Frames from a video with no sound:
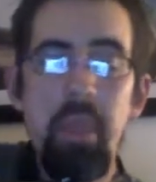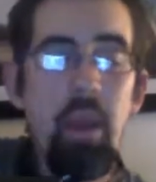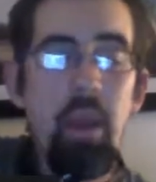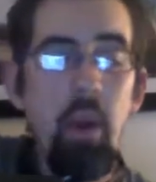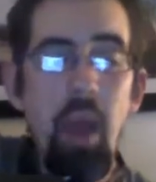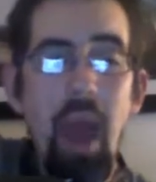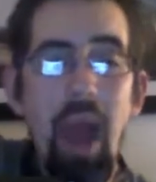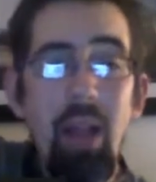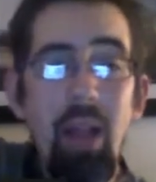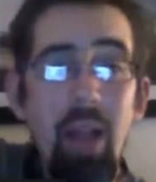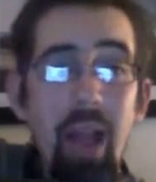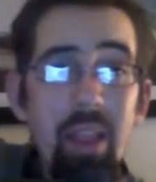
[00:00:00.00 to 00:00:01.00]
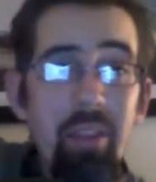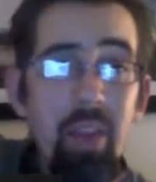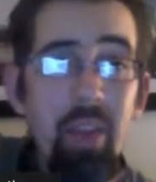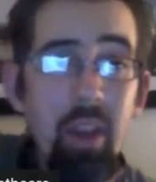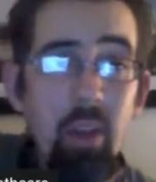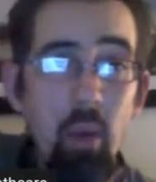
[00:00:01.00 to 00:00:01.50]
You know what? I'll even
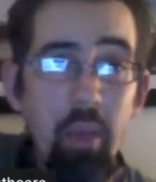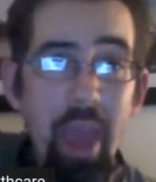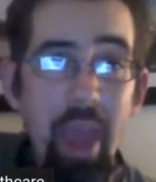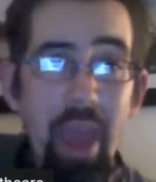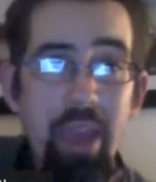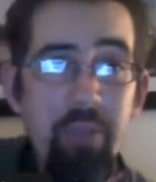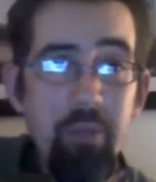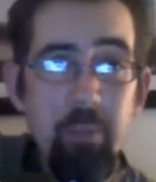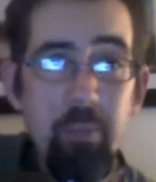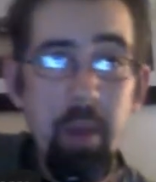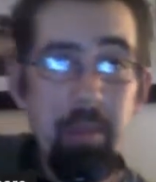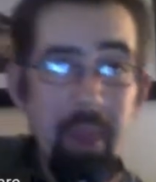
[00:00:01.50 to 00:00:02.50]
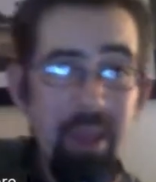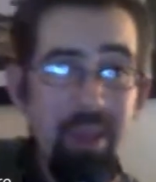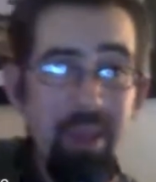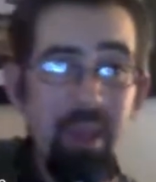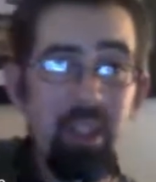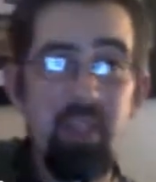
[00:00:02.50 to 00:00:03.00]
ignore that. But my
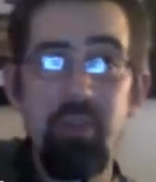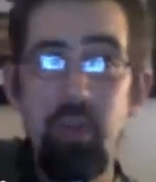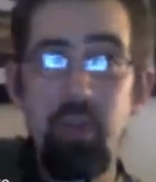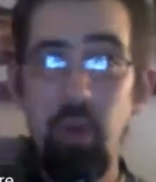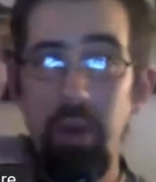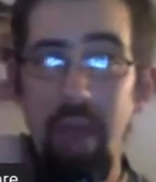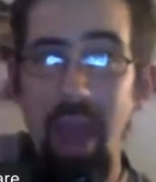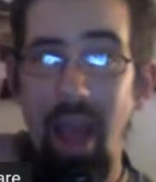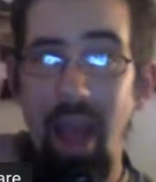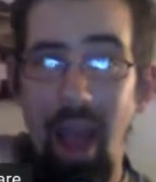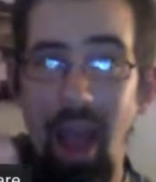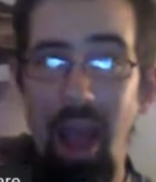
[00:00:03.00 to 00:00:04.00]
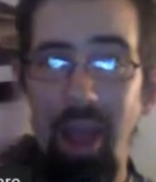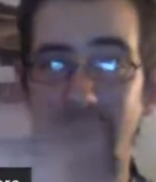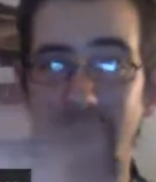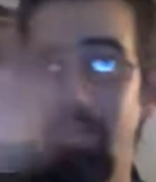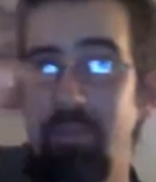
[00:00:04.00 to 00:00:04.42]
thing is, if you're not on